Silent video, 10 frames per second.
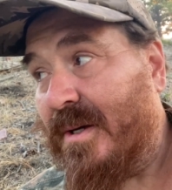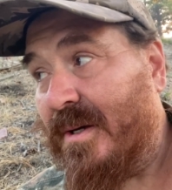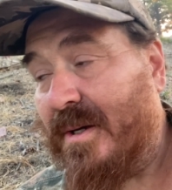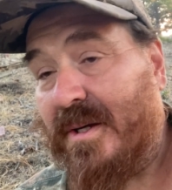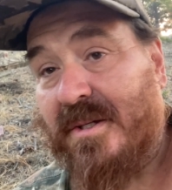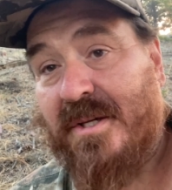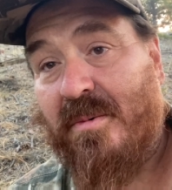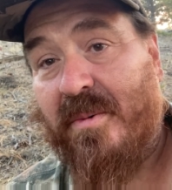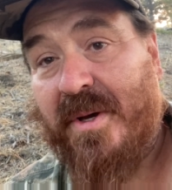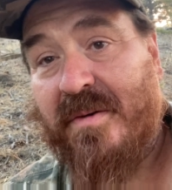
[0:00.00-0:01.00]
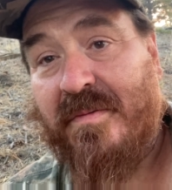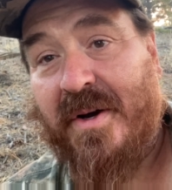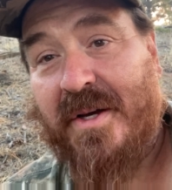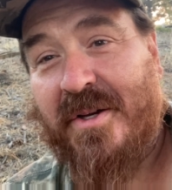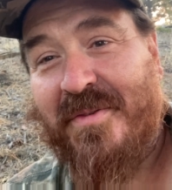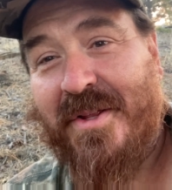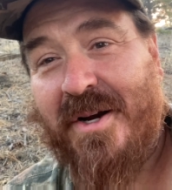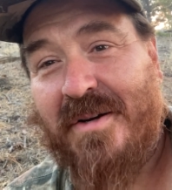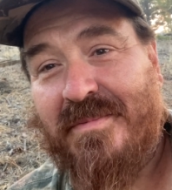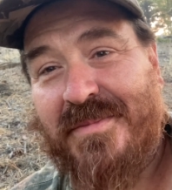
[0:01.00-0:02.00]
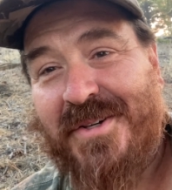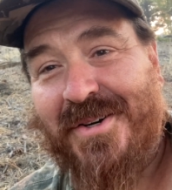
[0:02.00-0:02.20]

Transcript: and see what we can find over there. So,